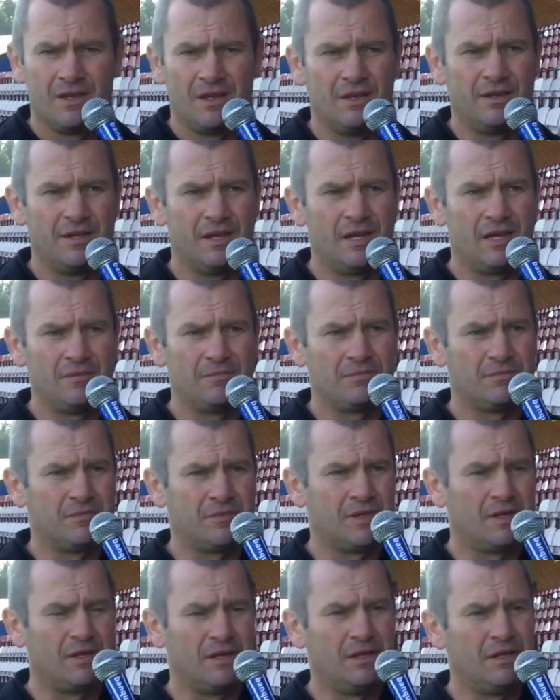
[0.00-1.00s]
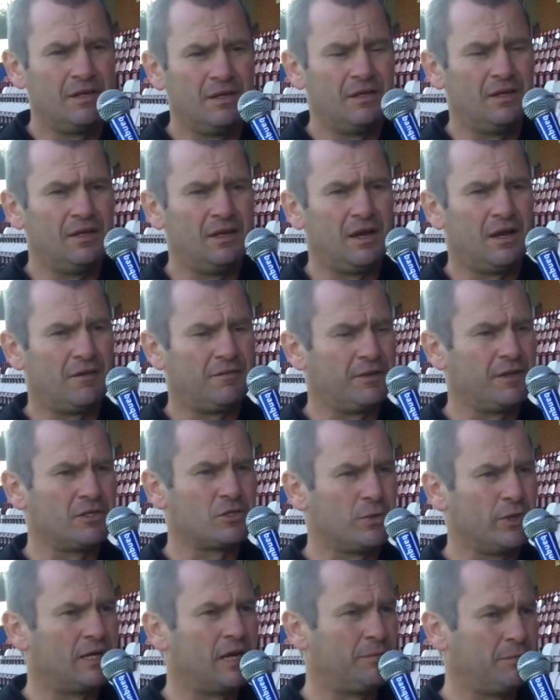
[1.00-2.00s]
And I think
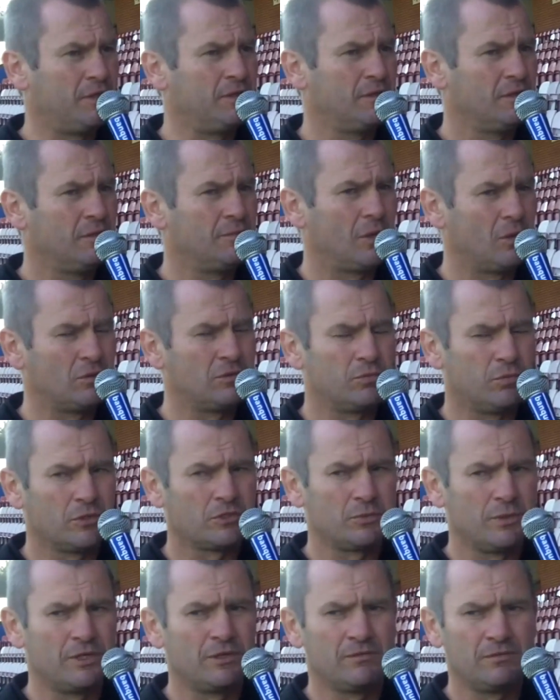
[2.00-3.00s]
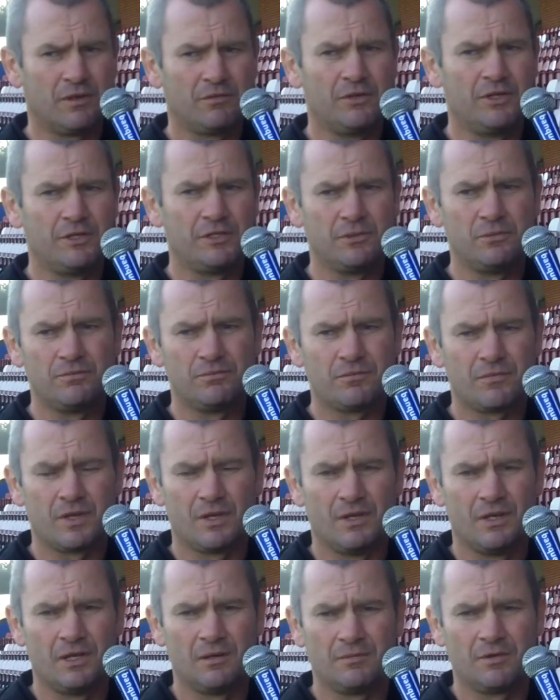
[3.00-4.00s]
he's quite happy about what's went on. I really do.
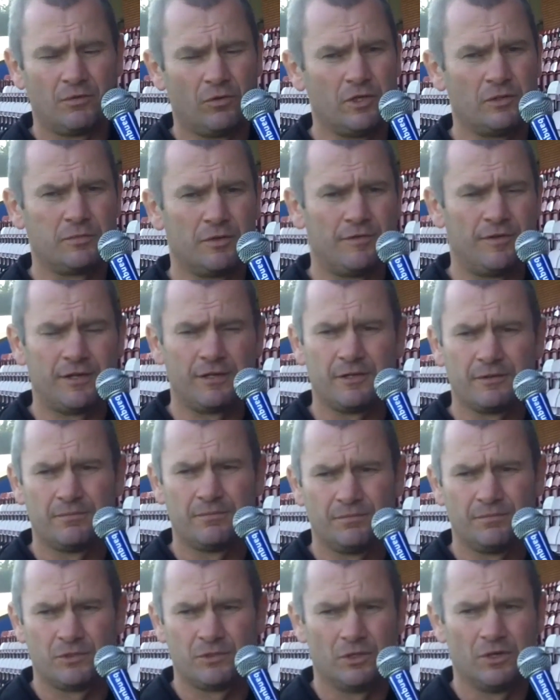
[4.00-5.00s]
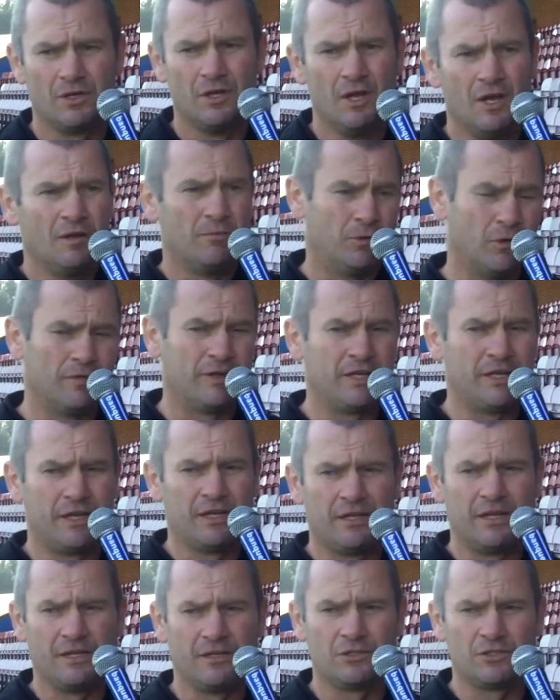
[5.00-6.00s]
I thought he was pathetic. So, but then
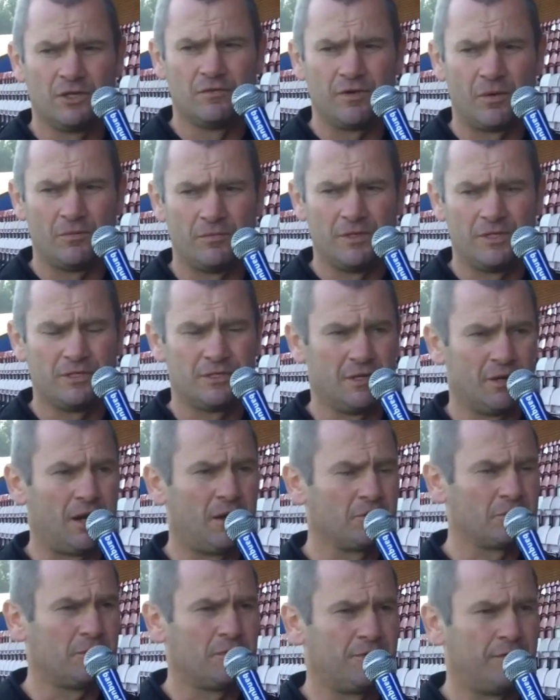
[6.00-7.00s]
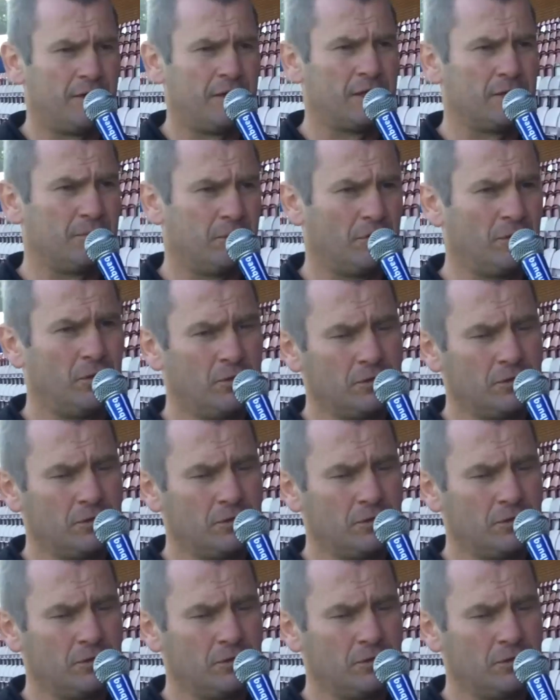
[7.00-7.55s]
again, he can turn around to me and say, I was pathetic, but